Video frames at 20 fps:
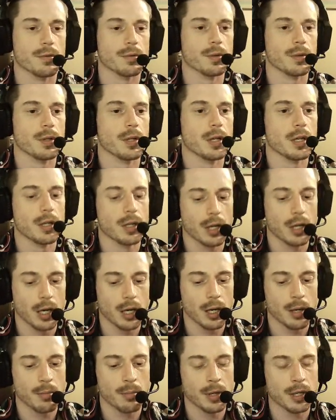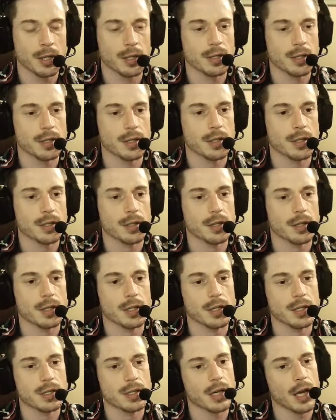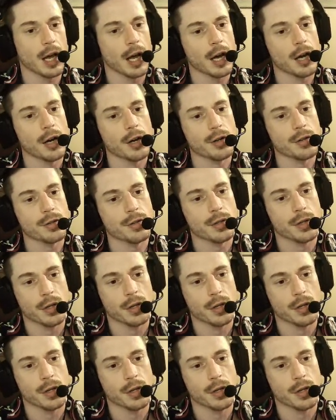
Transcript: 1228 commented this out.